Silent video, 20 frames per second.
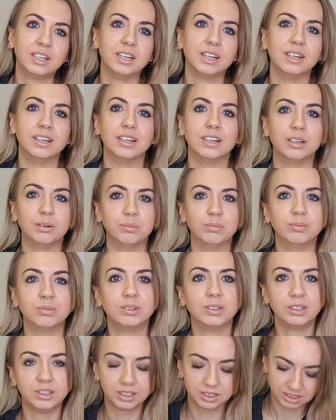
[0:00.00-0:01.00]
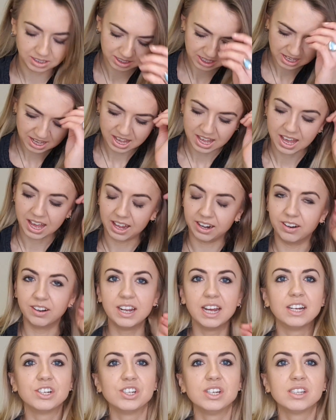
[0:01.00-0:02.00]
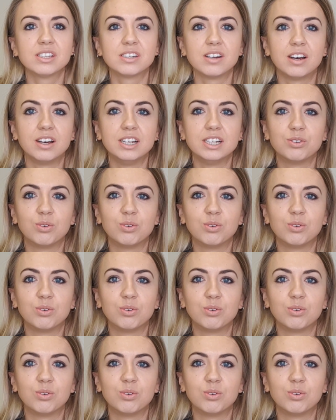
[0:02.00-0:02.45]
And I actually started